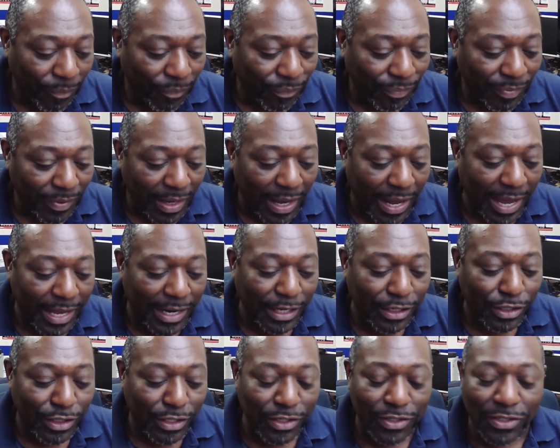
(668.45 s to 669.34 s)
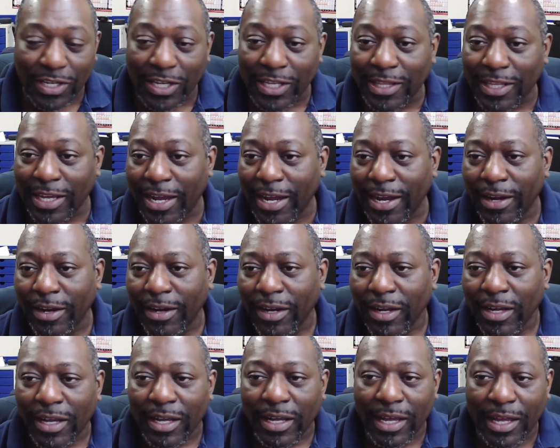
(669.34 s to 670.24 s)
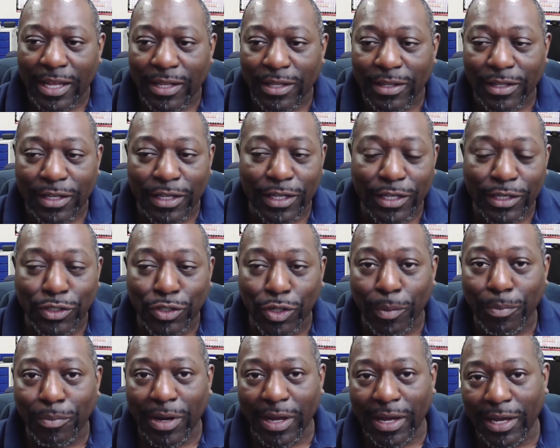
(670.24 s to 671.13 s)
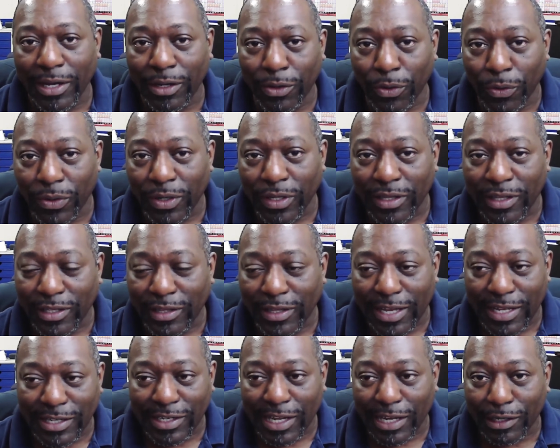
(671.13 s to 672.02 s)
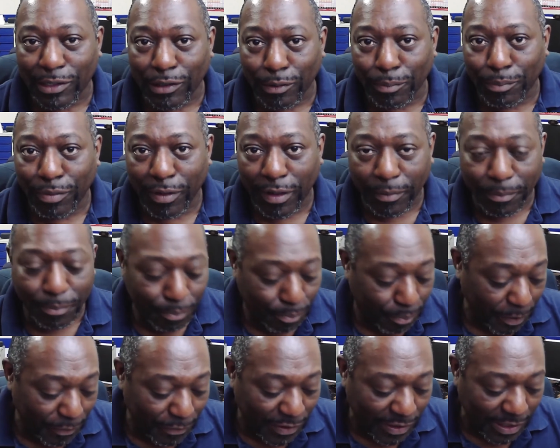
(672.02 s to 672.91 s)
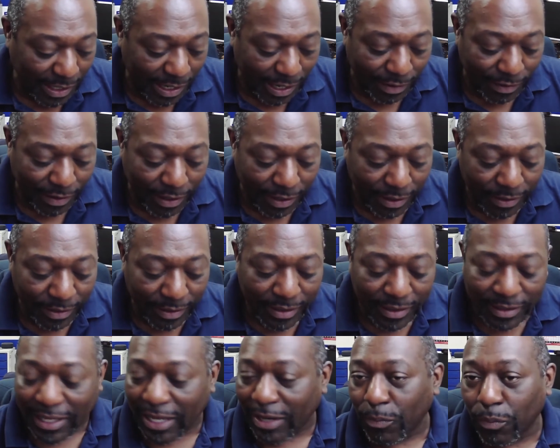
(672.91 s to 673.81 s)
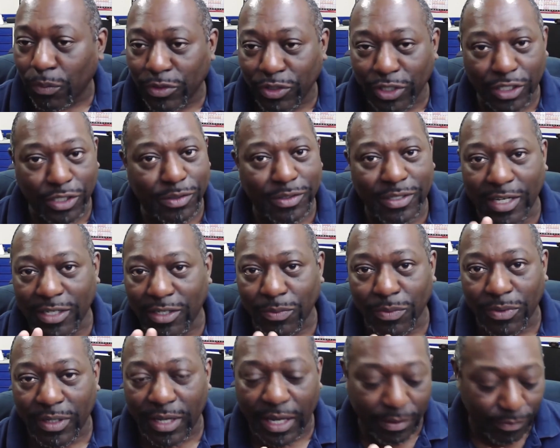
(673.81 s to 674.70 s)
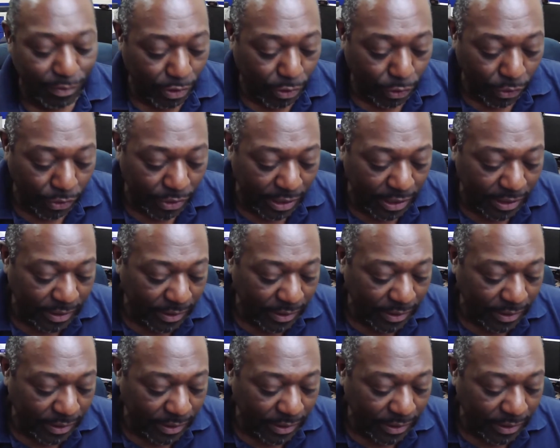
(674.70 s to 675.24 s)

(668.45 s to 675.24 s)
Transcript: and as you can see there in the top right hand corner, there's that little privacy area that just doesn't get recorded.